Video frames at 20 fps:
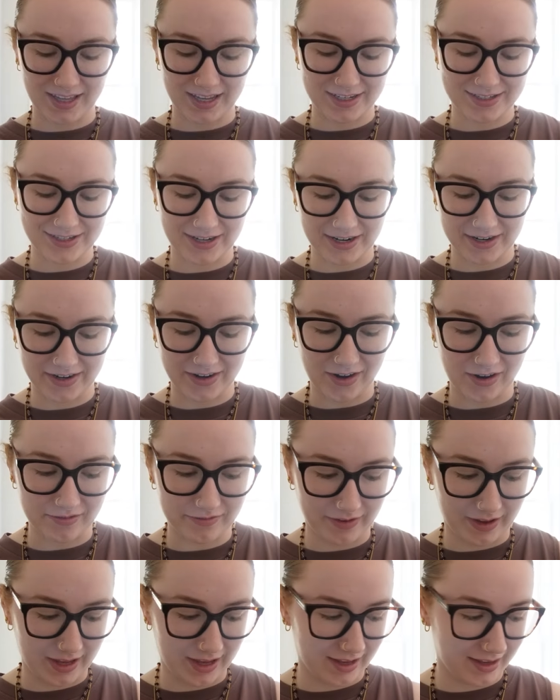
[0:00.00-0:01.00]
like share
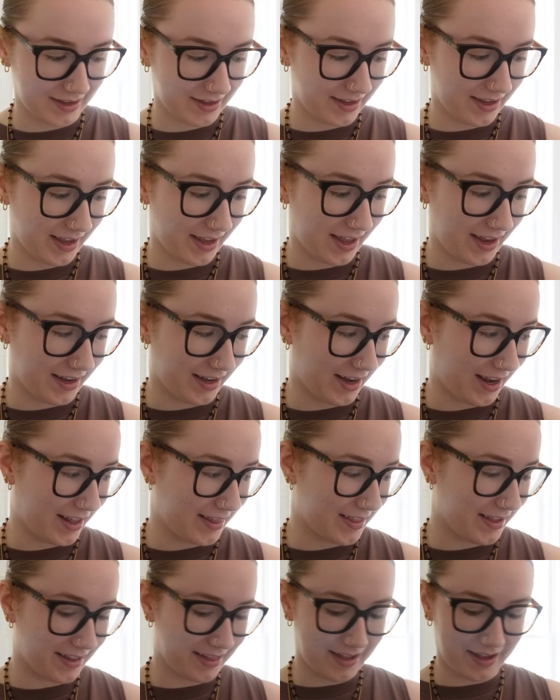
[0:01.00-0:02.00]
coffee and I
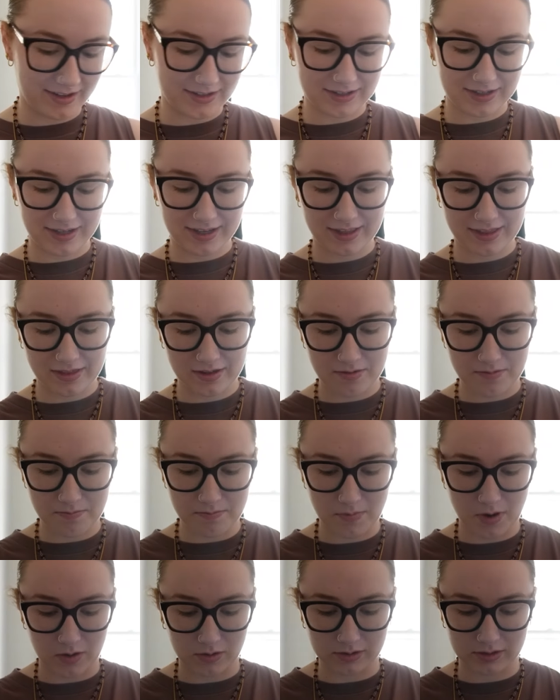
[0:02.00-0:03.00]
think it's actually the
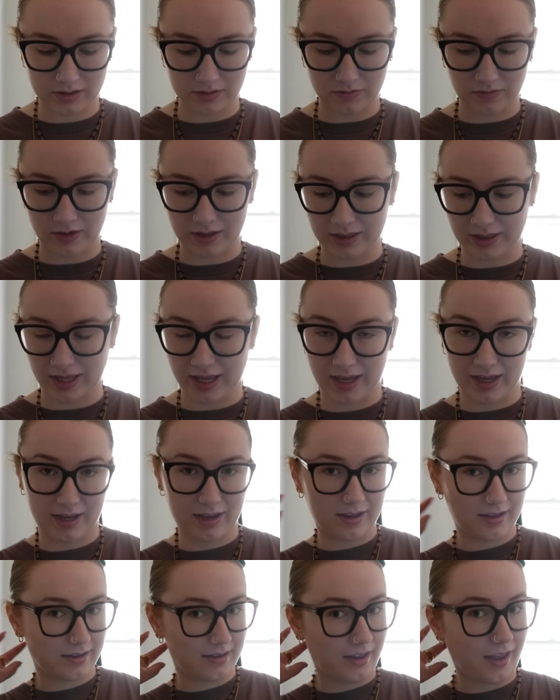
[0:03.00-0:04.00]
most fun
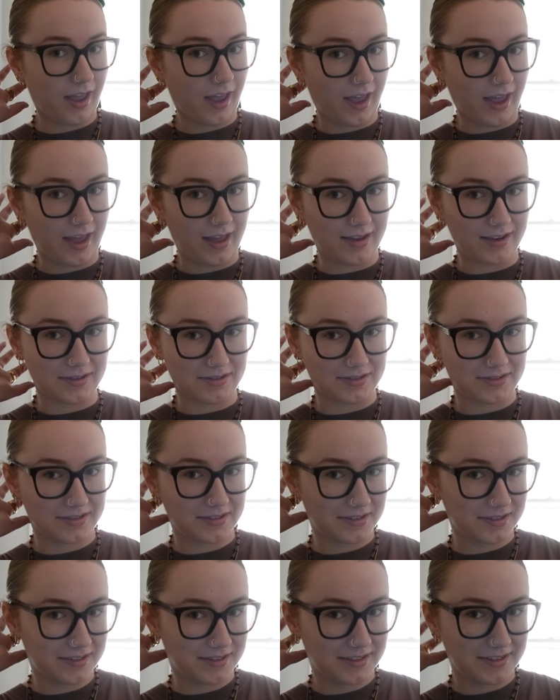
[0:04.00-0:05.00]
thing and
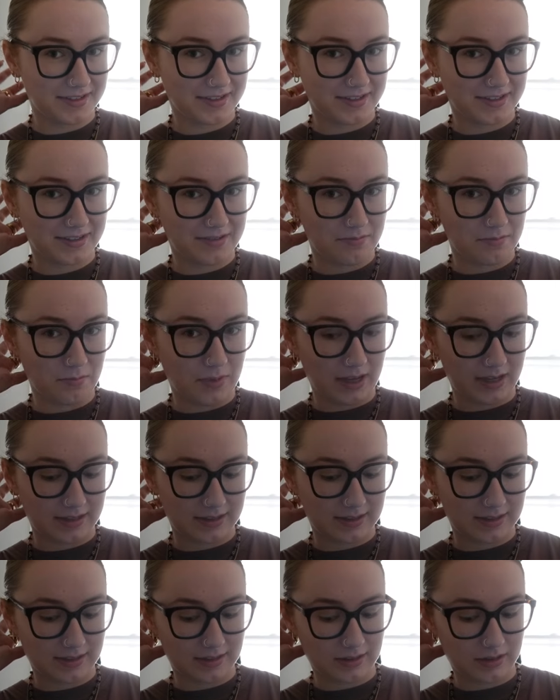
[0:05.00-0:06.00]

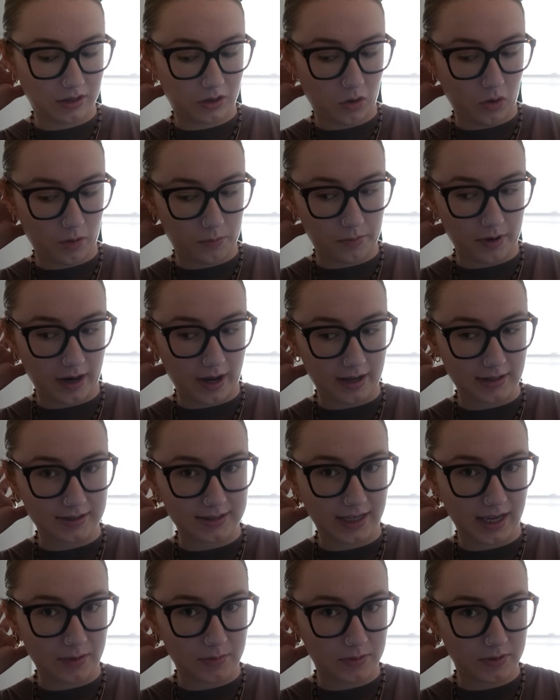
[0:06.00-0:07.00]
makes the corporate
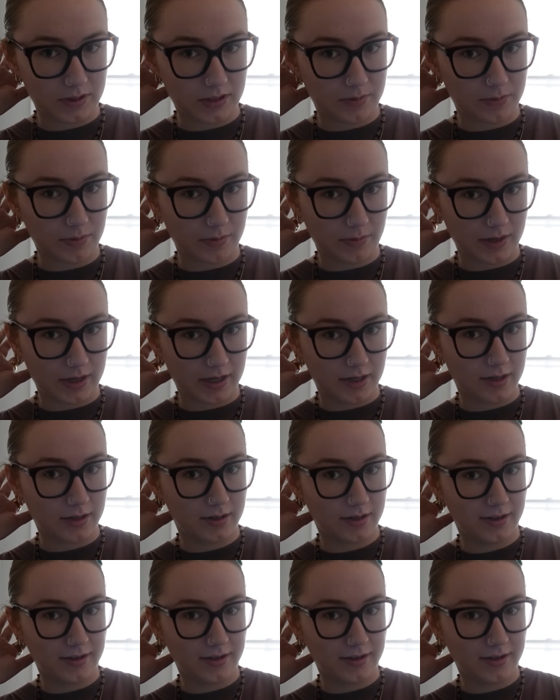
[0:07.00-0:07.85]
housecape a little bit better.